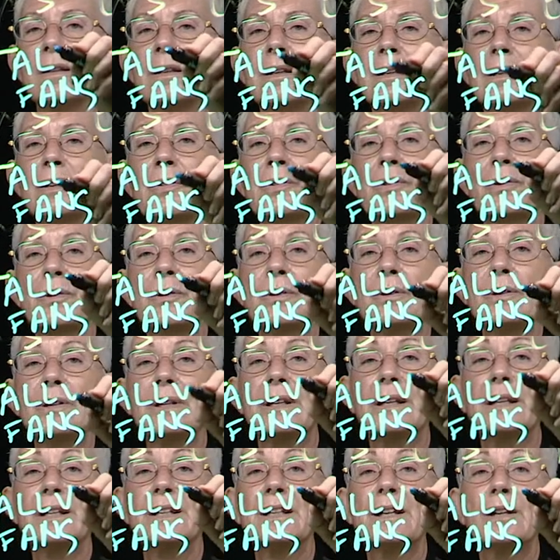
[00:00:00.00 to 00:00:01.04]
it's called
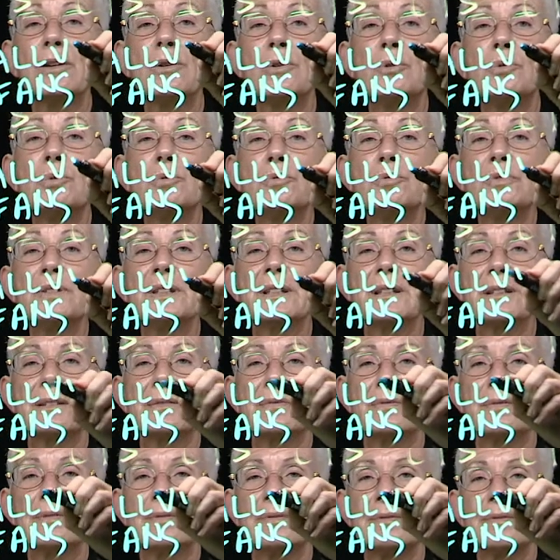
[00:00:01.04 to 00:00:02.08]
an alluvial.
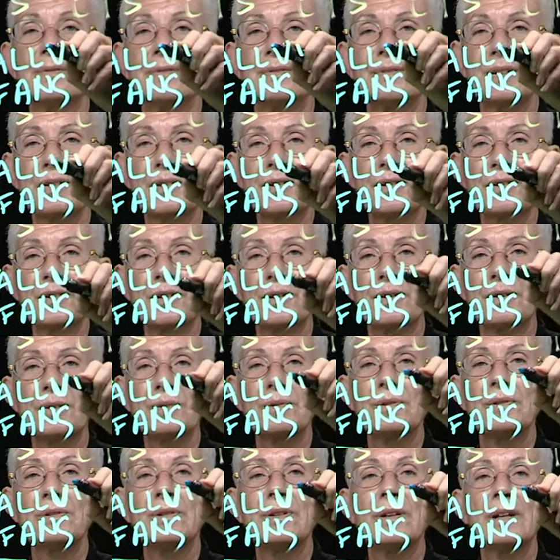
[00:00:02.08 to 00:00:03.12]
This is a
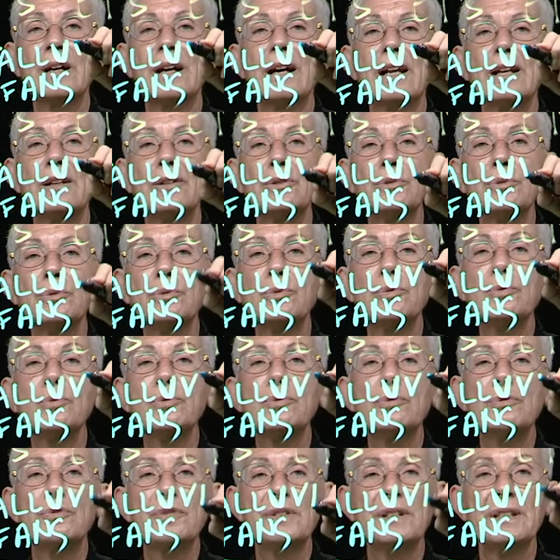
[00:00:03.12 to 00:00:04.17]
you.
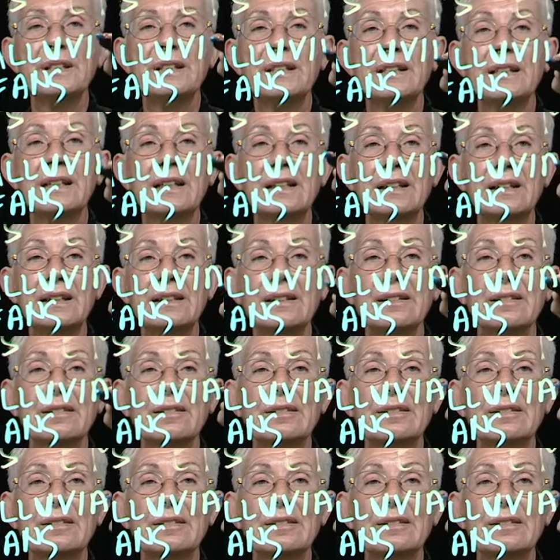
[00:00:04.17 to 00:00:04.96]
Alluvial